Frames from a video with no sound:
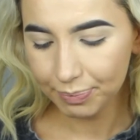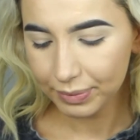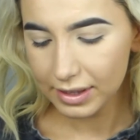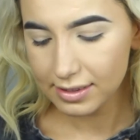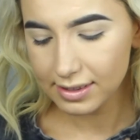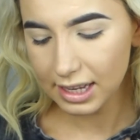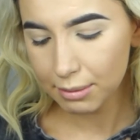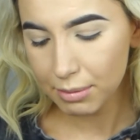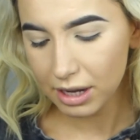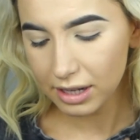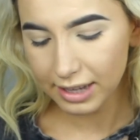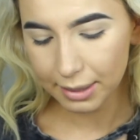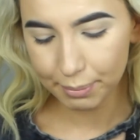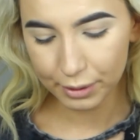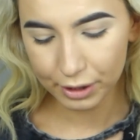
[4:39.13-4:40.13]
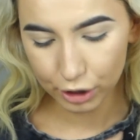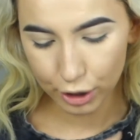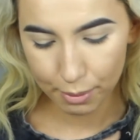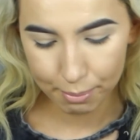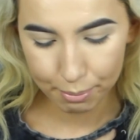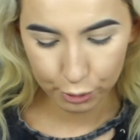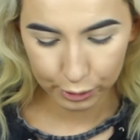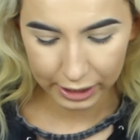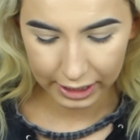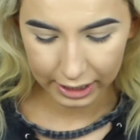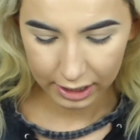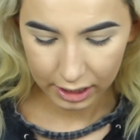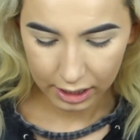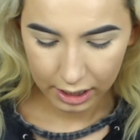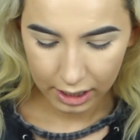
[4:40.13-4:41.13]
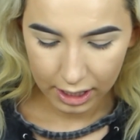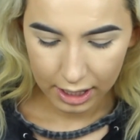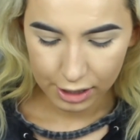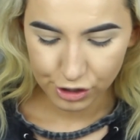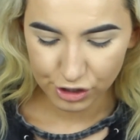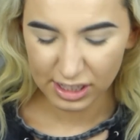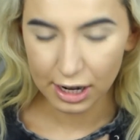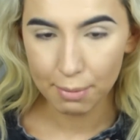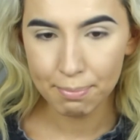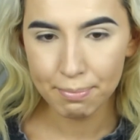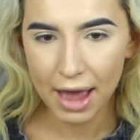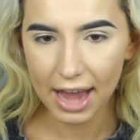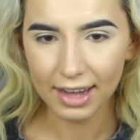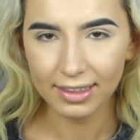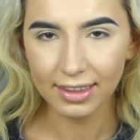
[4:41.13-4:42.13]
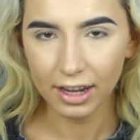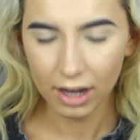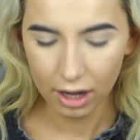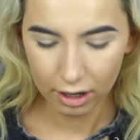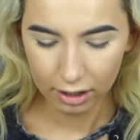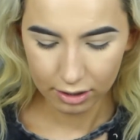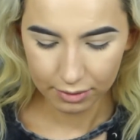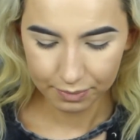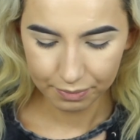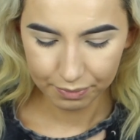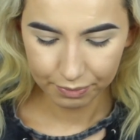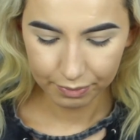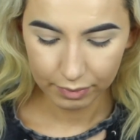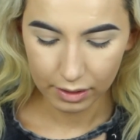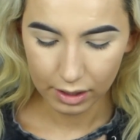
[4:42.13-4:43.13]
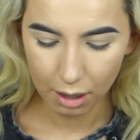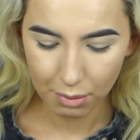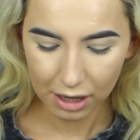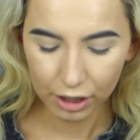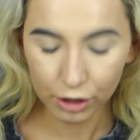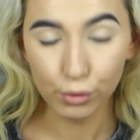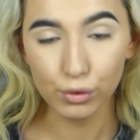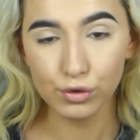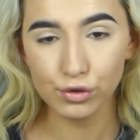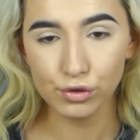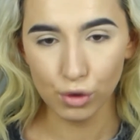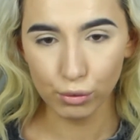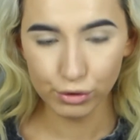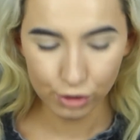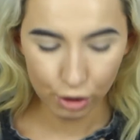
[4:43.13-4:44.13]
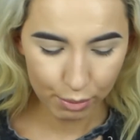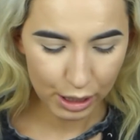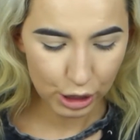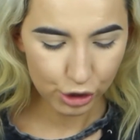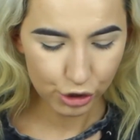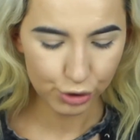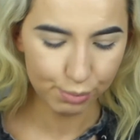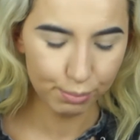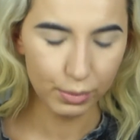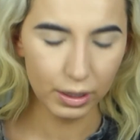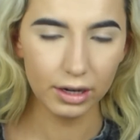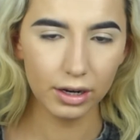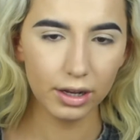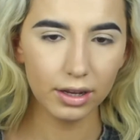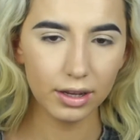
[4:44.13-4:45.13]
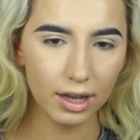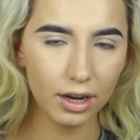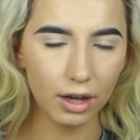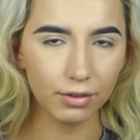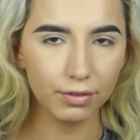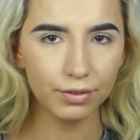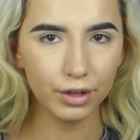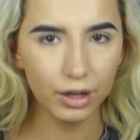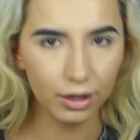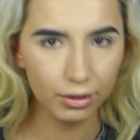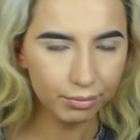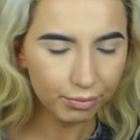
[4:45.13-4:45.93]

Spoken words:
Sigma Tapered Kabuki. I'm just going to pack that on. I'm not going to do so much, but enough, you know.